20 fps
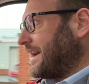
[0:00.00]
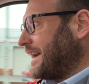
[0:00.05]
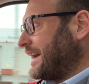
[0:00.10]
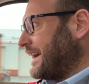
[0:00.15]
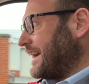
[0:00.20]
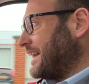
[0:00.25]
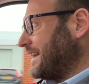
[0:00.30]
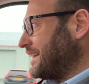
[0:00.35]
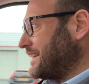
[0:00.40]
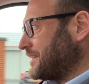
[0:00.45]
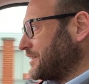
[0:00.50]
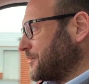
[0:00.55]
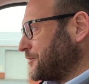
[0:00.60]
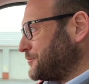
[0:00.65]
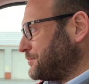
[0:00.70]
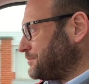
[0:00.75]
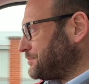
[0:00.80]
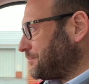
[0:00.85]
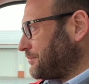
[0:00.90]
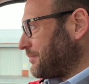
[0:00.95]
and
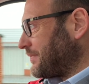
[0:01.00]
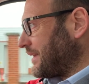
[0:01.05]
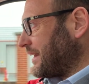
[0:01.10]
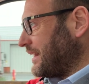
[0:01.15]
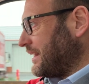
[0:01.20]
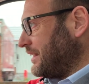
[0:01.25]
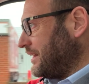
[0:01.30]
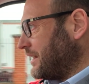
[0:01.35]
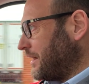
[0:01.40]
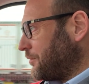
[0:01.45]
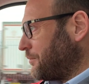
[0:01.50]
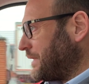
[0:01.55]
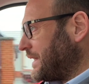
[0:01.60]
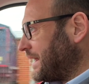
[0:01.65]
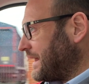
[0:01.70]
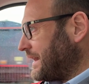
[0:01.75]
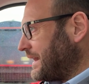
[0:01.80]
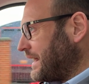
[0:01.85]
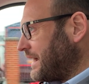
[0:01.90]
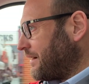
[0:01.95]
you know, we
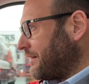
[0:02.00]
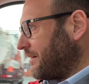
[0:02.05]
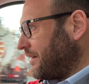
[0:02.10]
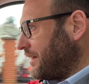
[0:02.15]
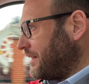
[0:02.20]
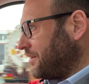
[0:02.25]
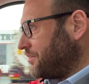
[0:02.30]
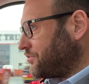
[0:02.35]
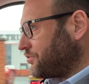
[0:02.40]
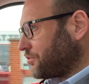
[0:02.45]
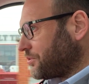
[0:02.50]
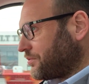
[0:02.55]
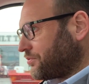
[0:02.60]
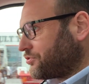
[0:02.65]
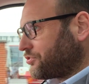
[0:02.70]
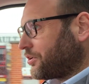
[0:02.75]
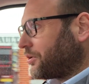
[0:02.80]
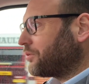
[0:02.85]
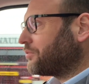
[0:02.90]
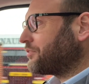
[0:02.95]
get there and he's sort of
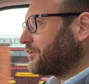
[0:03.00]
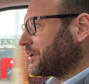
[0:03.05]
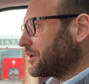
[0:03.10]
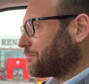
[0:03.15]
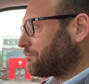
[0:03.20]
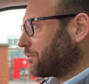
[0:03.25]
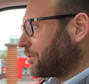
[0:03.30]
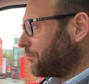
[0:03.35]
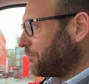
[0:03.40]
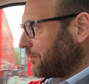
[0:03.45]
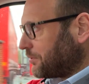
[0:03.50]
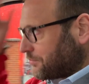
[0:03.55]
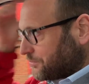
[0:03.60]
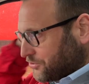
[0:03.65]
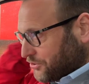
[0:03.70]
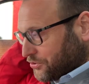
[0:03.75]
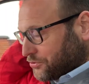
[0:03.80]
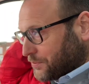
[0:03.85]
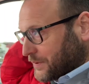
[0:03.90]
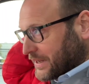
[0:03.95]
solving the
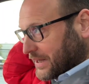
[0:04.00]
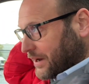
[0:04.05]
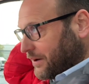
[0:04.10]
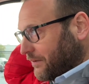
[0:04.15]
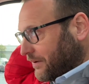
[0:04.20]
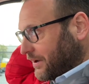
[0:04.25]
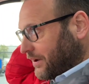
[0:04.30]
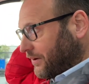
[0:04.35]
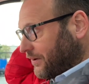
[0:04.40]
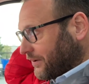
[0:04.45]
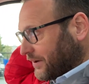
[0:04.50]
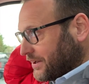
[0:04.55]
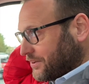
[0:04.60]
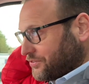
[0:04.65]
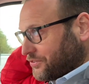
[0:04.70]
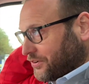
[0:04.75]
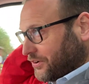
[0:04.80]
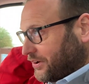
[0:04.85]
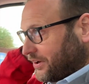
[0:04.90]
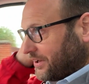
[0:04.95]
problems as we go along.
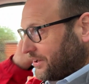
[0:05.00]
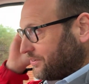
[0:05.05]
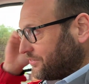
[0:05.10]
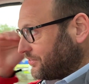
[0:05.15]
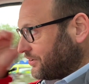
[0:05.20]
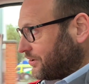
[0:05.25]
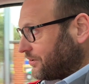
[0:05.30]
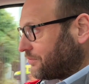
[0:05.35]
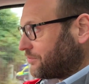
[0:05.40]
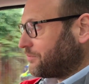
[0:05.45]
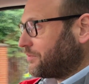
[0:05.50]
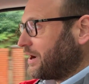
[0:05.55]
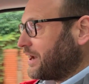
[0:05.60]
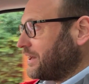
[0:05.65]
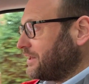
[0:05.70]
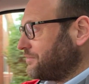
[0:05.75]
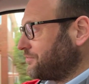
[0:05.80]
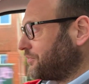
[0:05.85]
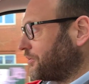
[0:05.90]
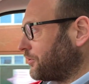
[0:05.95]
He's not
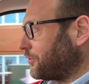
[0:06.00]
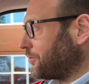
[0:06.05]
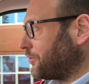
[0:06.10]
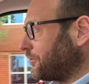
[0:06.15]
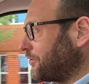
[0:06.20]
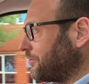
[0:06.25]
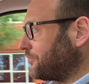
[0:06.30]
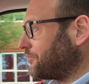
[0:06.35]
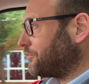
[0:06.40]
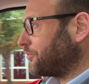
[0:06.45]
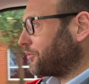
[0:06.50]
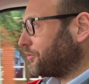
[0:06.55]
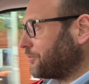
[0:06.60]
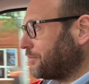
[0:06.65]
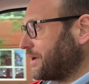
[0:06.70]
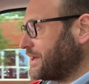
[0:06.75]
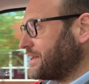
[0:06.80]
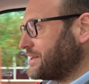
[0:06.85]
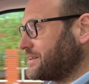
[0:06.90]
ready for me.